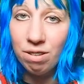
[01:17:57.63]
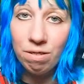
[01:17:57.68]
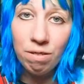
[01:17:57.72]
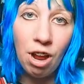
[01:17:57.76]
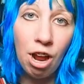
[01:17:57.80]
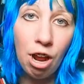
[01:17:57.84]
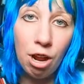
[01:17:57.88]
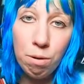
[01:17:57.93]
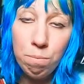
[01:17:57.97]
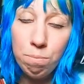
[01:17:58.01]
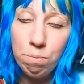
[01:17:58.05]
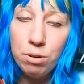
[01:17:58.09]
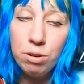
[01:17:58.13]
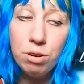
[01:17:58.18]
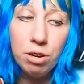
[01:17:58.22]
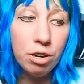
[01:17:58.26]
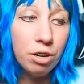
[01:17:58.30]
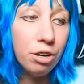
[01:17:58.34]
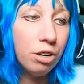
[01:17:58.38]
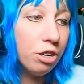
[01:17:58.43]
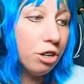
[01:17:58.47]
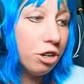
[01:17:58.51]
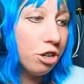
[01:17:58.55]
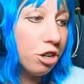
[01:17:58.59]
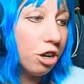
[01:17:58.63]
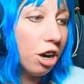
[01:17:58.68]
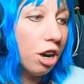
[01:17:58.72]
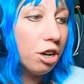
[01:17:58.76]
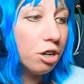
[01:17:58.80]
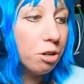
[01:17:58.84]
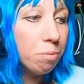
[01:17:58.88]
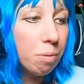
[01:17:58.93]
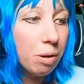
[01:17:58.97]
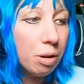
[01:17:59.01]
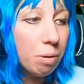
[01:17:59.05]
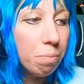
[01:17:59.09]
I would
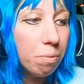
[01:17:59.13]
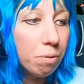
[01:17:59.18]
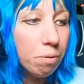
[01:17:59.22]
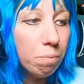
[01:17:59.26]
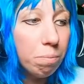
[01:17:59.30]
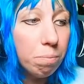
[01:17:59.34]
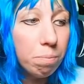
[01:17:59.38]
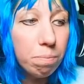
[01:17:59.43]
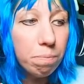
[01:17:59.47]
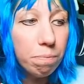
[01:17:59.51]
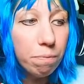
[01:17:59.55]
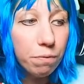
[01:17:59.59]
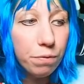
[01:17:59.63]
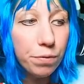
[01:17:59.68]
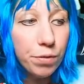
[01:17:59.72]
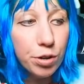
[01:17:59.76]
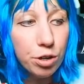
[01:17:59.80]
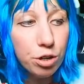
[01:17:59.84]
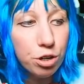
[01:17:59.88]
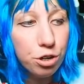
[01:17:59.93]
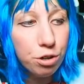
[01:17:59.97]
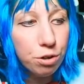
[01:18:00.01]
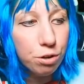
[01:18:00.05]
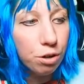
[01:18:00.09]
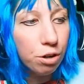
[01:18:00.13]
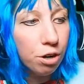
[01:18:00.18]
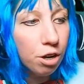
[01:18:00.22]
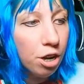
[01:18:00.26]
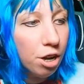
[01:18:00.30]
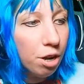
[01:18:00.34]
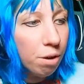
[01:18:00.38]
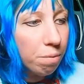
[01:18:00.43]
undercharge people for sure.